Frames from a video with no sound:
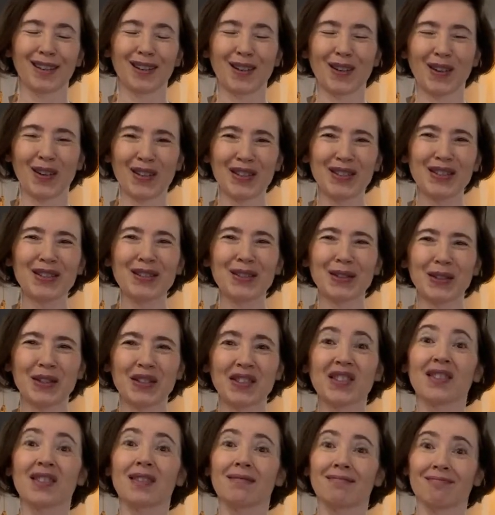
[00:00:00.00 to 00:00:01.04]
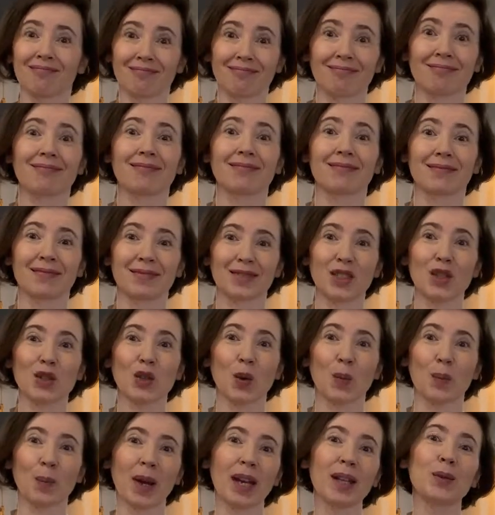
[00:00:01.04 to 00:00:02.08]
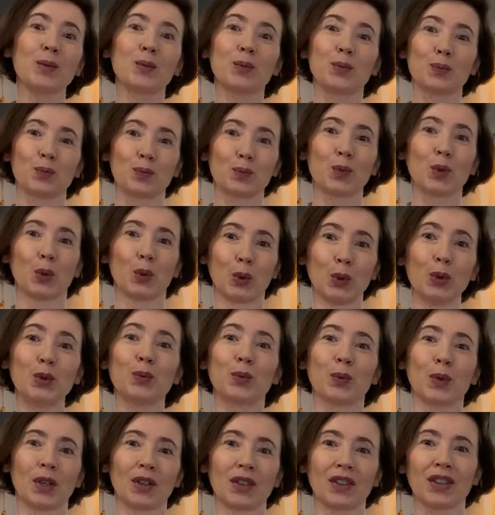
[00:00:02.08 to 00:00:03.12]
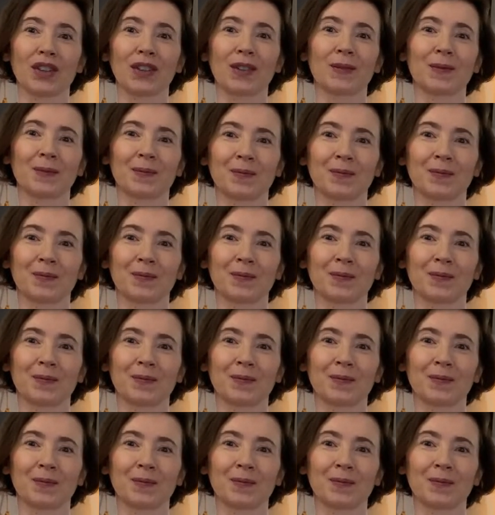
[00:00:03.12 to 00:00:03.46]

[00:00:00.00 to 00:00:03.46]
oysters. Champagne could work.